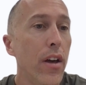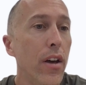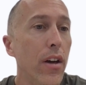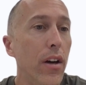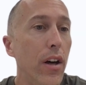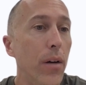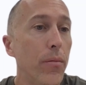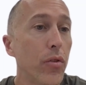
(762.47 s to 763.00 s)

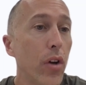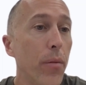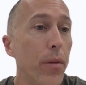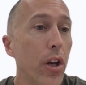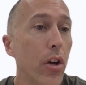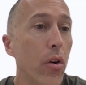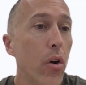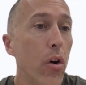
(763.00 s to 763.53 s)
So I'm going
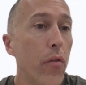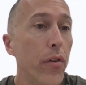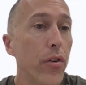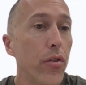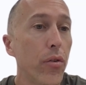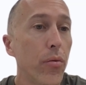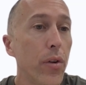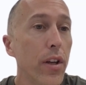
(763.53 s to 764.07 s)
to go over
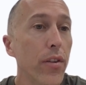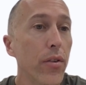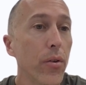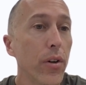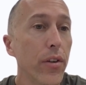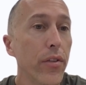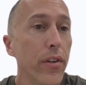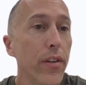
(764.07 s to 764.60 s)
to
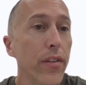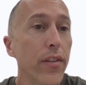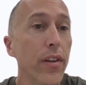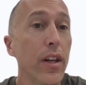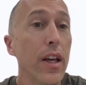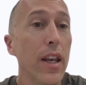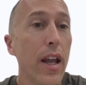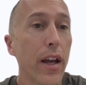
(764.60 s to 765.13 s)
Resources,
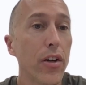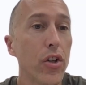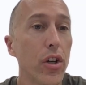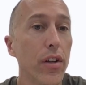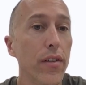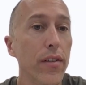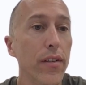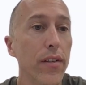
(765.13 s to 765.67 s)

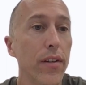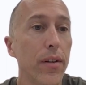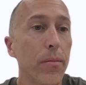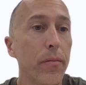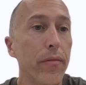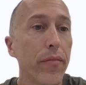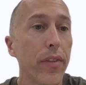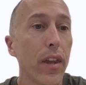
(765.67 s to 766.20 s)
Connections,
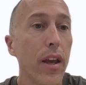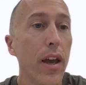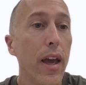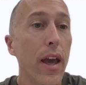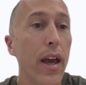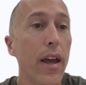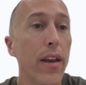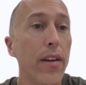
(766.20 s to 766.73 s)

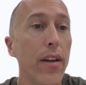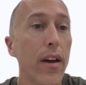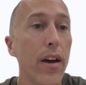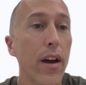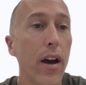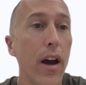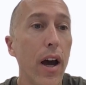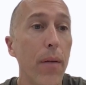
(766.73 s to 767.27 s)
and
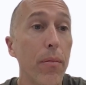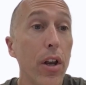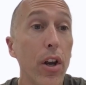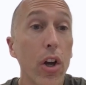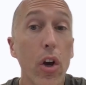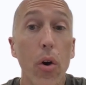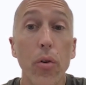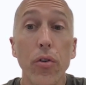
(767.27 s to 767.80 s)
I'm going to
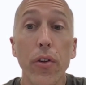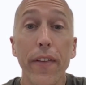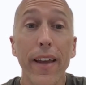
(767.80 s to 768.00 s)
go to the